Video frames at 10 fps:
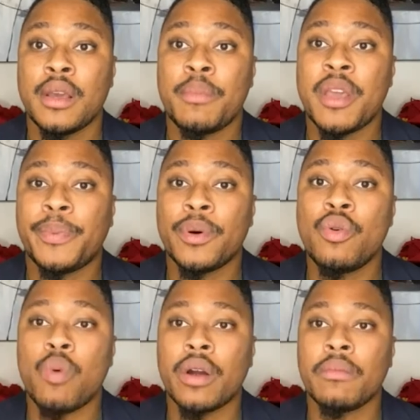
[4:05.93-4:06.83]
People
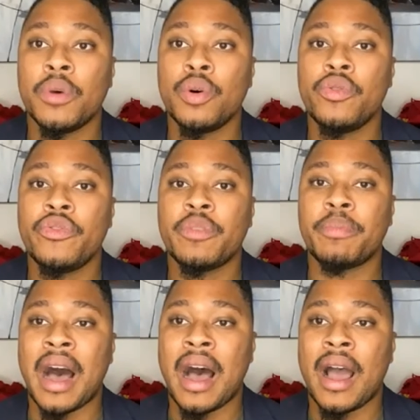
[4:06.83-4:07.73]
who weren't
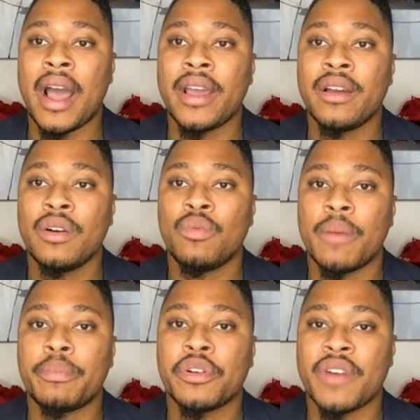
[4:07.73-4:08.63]
moved by
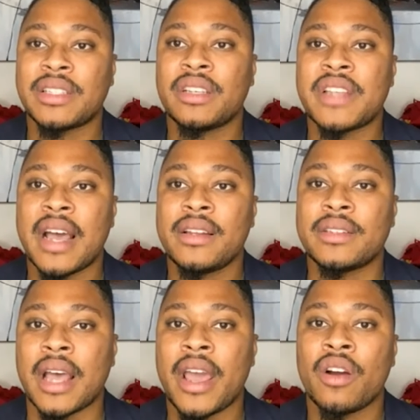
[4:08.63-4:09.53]
what progressives had to
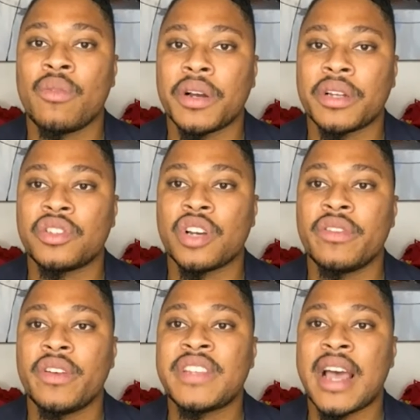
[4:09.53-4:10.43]
say or what
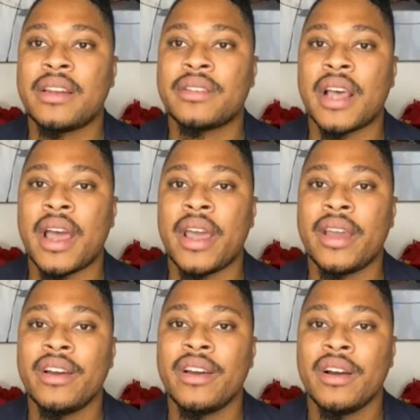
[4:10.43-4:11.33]
conservatives had to
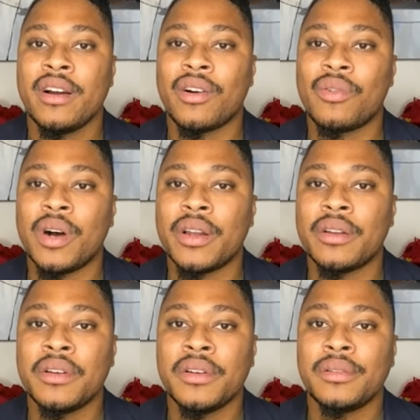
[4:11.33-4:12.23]
say or what
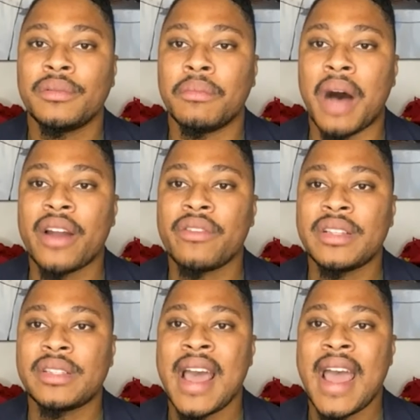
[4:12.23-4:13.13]

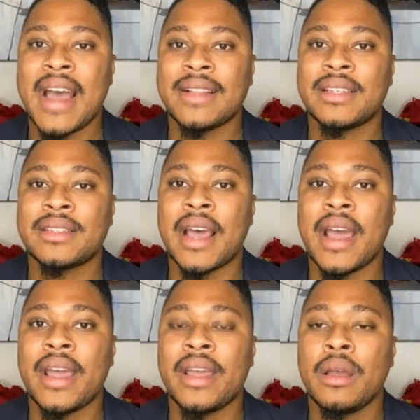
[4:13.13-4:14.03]
moderates had to
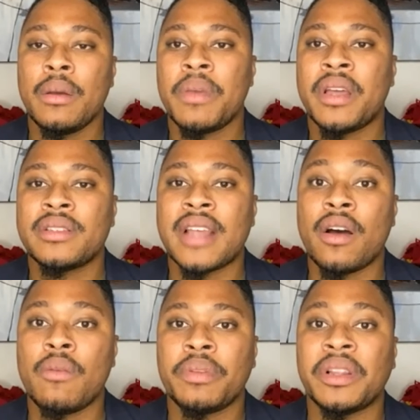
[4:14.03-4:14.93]
say, because they
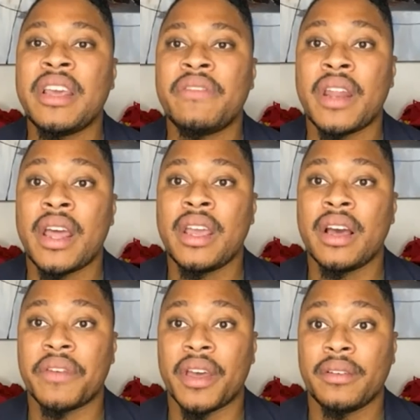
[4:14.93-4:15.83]
don't believe in any
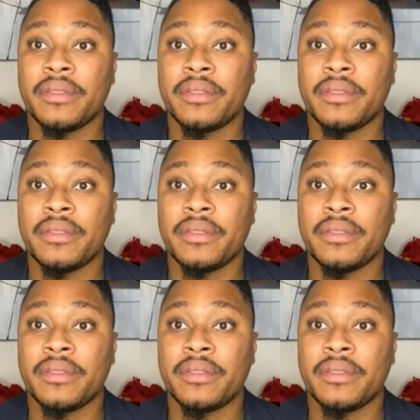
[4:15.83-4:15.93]
of it.